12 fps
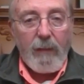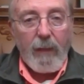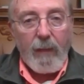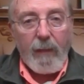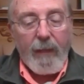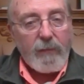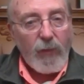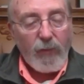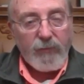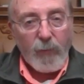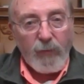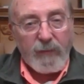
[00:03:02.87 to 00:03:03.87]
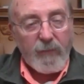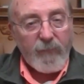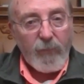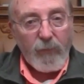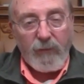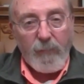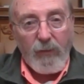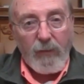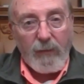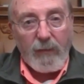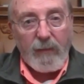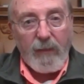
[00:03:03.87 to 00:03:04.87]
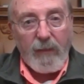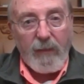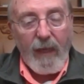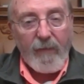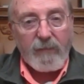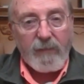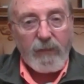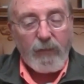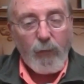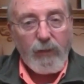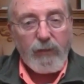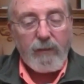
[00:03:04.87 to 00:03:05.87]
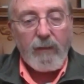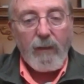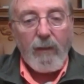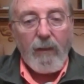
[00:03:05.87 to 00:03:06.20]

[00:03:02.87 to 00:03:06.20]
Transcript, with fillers: And Tulsa wasn't the first community to have a situation